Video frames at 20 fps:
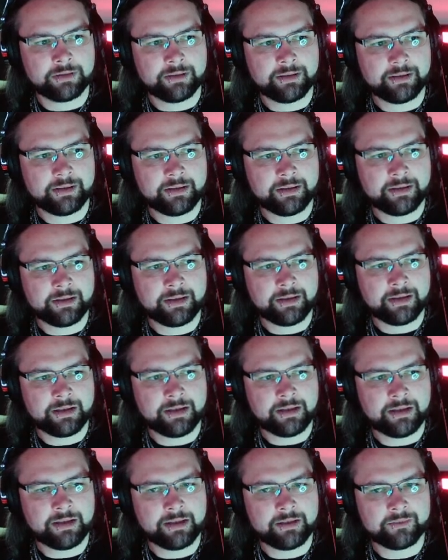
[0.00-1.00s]
coming.
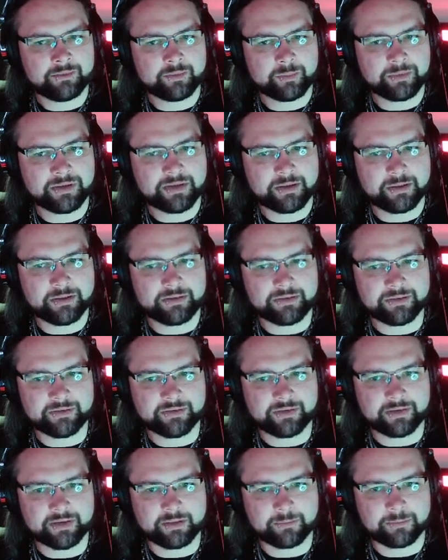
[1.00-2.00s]
Everybody going to
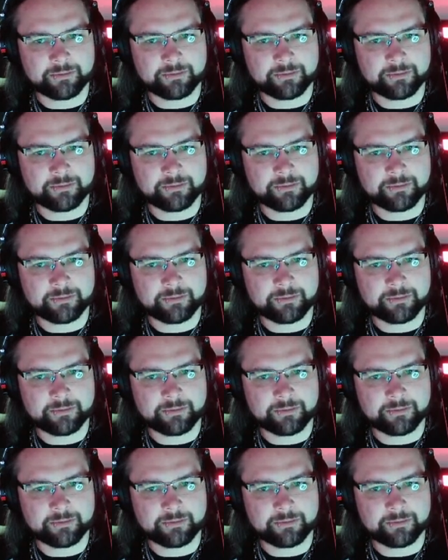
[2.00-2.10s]
sleep.